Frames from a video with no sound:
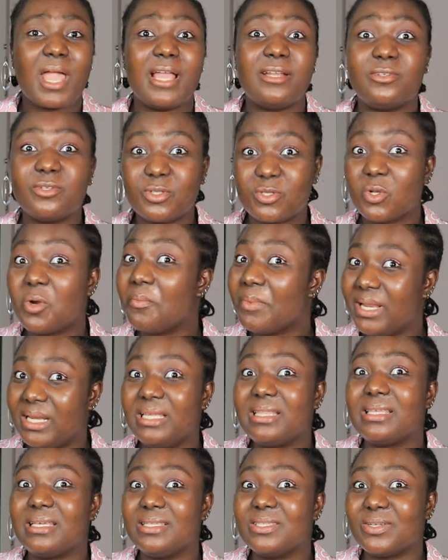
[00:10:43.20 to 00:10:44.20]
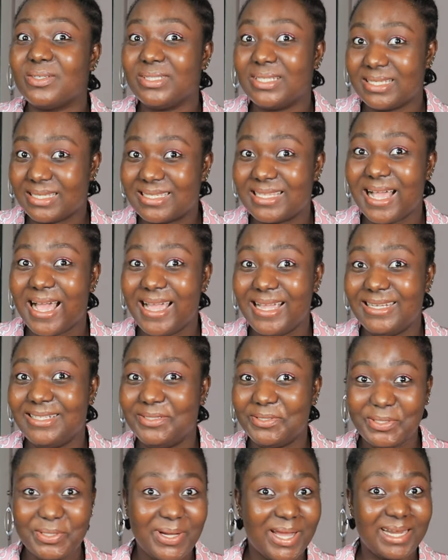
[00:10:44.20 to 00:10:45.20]
I do so many things on the
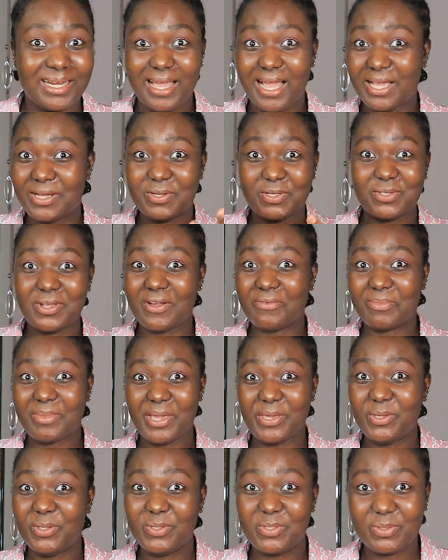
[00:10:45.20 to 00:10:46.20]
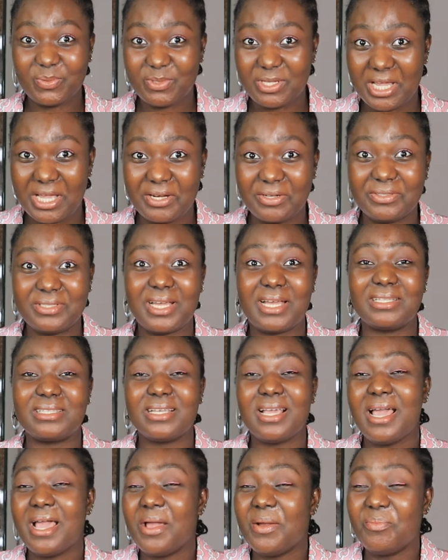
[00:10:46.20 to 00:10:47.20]
side, you know, and I also have my YouTube channel
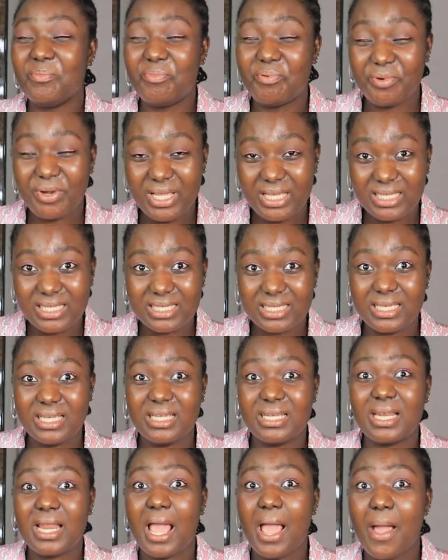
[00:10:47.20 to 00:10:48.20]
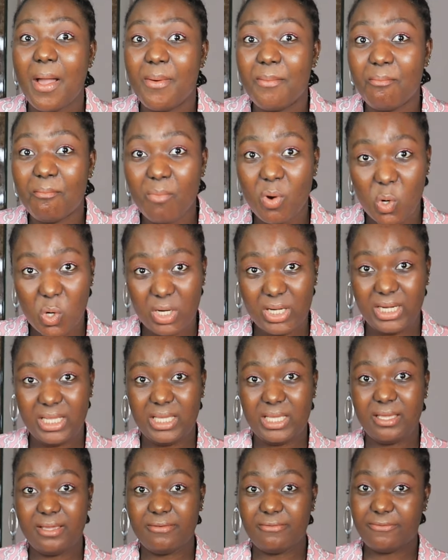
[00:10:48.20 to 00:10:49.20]
that brings in
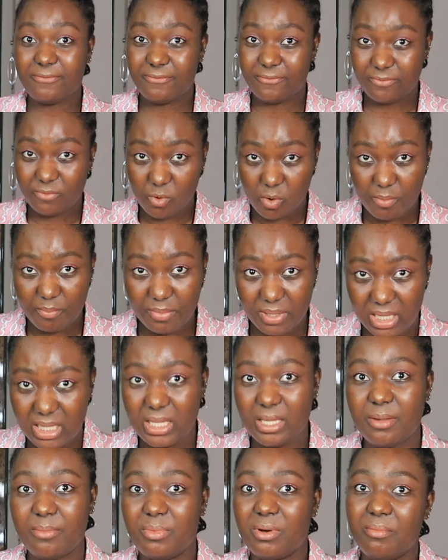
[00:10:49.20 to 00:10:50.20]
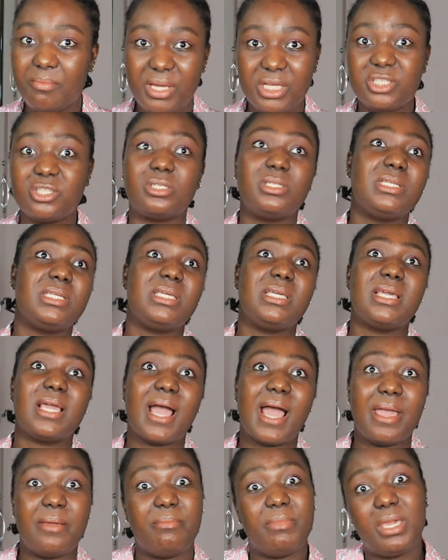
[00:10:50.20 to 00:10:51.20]
money for me, but
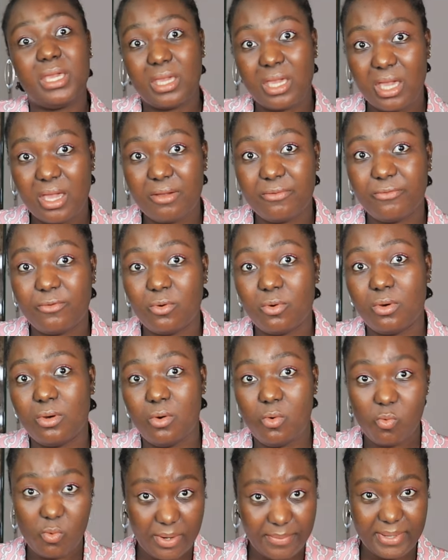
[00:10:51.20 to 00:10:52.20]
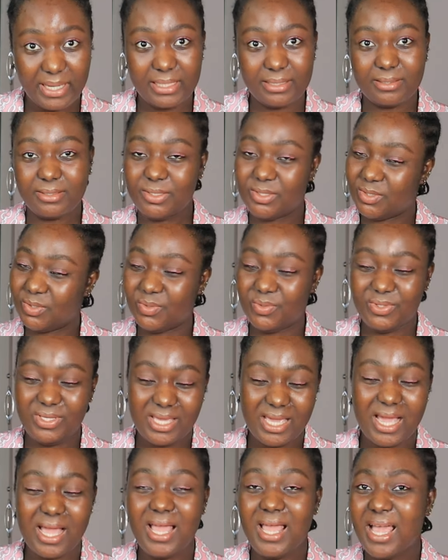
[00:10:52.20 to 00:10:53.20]
majorly I make hair for women. So
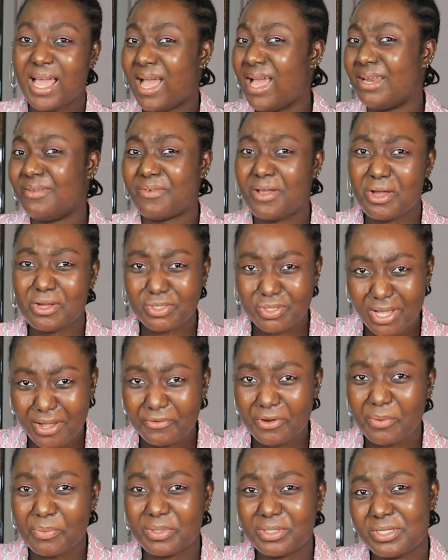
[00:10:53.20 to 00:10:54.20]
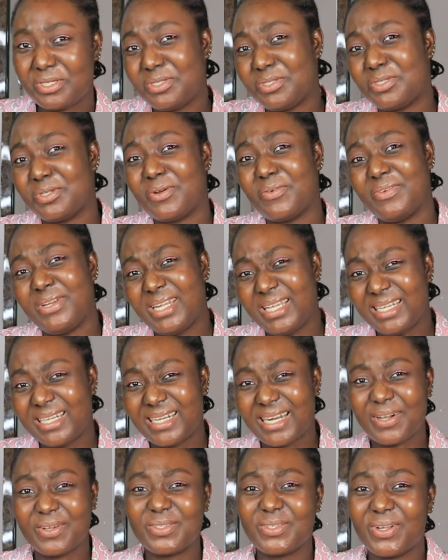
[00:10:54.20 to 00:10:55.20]
yeah, and if I also have the opportunity of
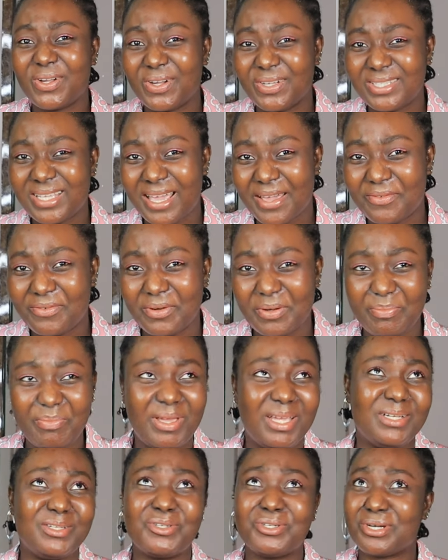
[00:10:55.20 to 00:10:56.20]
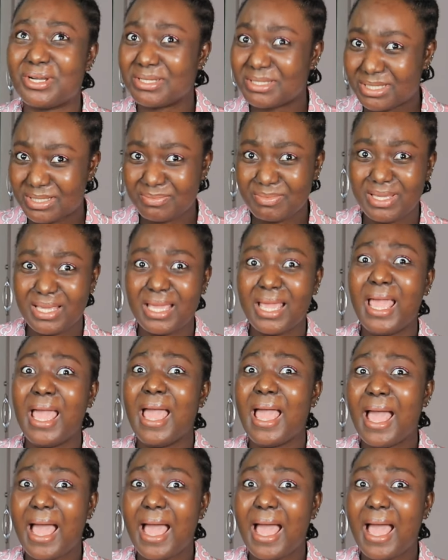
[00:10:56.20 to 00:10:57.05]
learning how to cut hair for men, trust me,